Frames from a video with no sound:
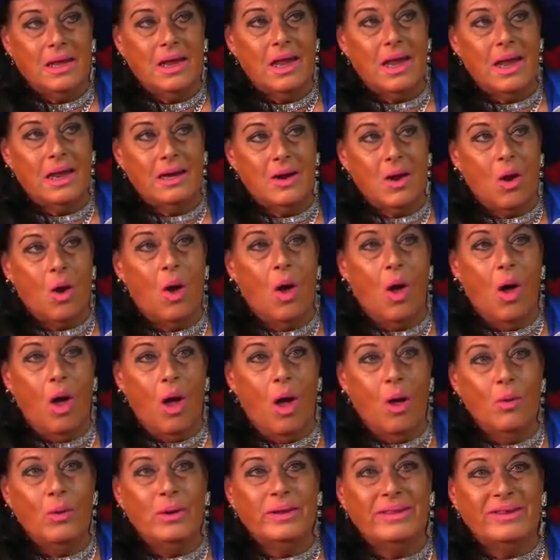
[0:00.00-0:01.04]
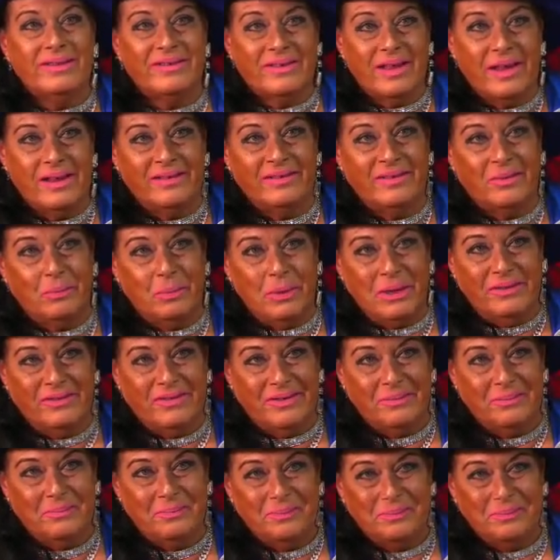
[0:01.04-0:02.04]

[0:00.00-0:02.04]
and all with a slice of pizza.